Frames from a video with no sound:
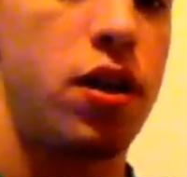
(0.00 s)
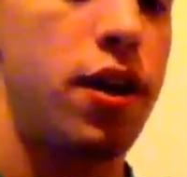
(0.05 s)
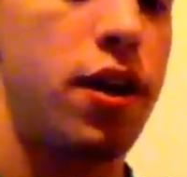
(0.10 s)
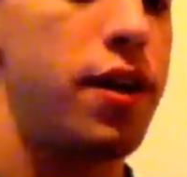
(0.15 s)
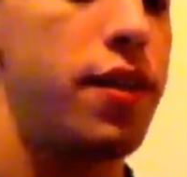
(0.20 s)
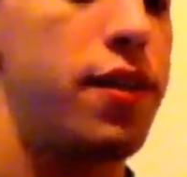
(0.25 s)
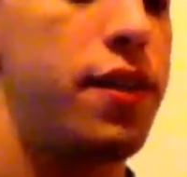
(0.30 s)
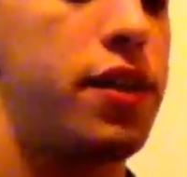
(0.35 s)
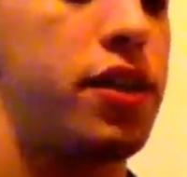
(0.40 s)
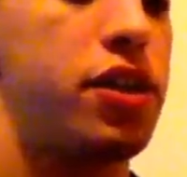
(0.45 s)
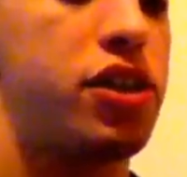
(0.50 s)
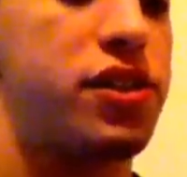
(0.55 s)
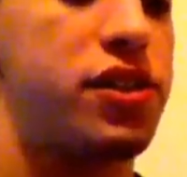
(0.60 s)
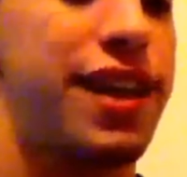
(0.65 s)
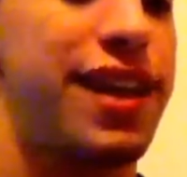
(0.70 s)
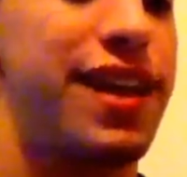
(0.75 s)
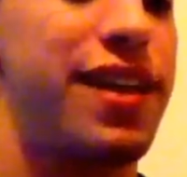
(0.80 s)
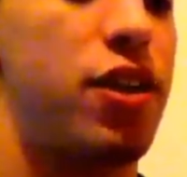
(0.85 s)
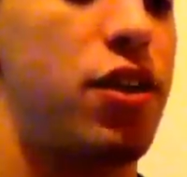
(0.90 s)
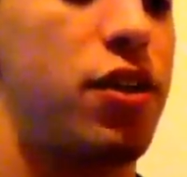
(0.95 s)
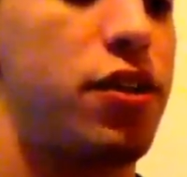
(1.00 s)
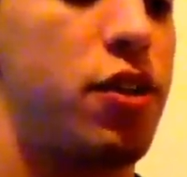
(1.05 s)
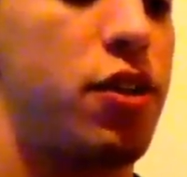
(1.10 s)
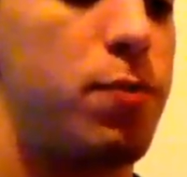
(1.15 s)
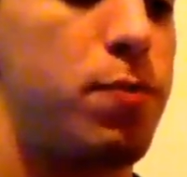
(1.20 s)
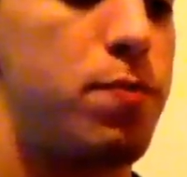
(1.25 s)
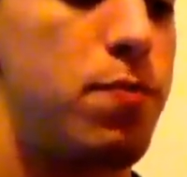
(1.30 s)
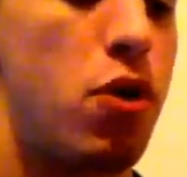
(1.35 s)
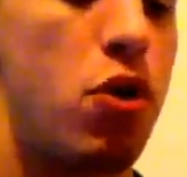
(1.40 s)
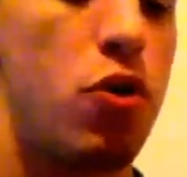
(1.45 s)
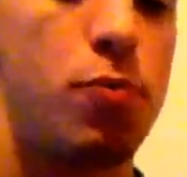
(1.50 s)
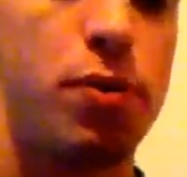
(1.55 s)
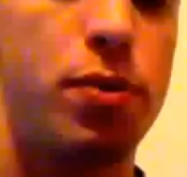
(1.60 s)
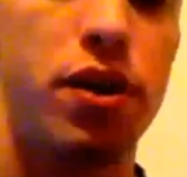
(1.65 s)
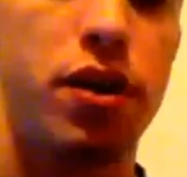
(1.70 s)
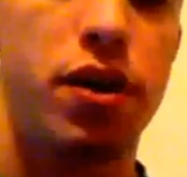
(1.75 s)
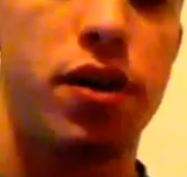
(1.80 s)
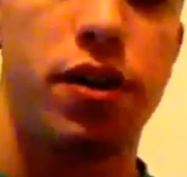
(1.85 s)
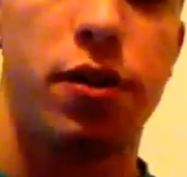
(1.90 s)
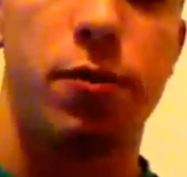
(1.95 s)
Alright, and then you just end on the
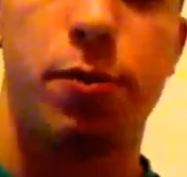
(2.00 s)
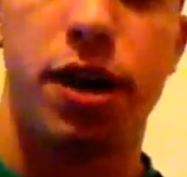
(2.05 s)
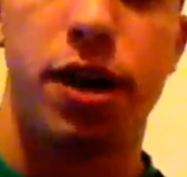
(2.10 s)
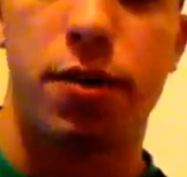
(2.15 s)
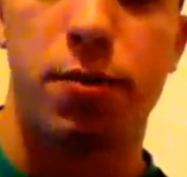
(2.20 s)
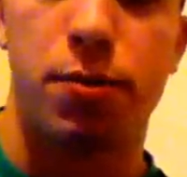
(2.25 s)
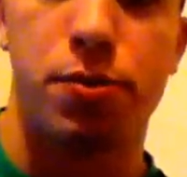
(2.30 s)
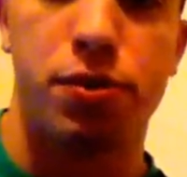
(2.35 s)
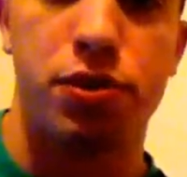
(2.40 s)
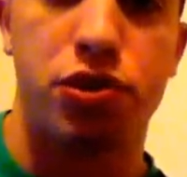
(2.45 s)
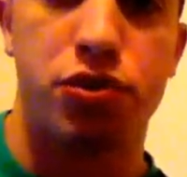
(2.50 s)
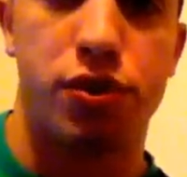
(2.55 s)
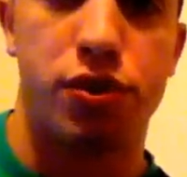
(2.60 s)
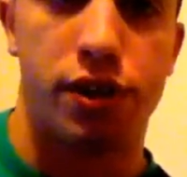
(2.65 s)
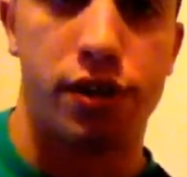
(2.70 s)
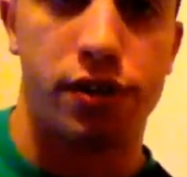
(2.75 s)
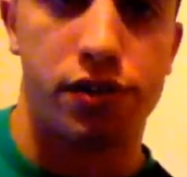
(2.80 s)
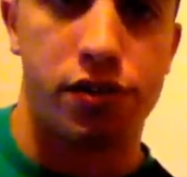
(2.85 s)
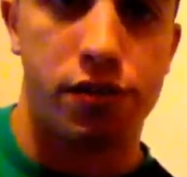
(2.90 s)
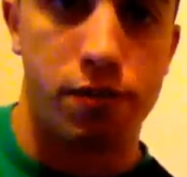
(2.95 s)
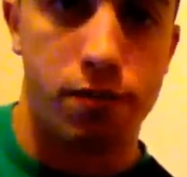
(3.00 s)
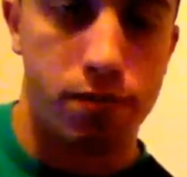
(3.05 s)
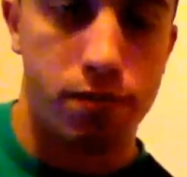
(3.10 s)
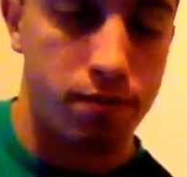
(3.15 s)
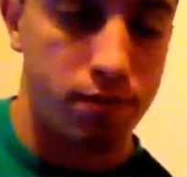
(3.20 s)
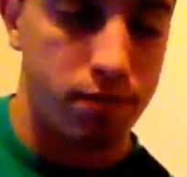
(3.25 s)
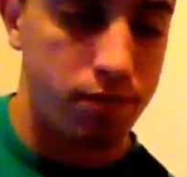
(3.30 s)
open on the bottom 3 strings.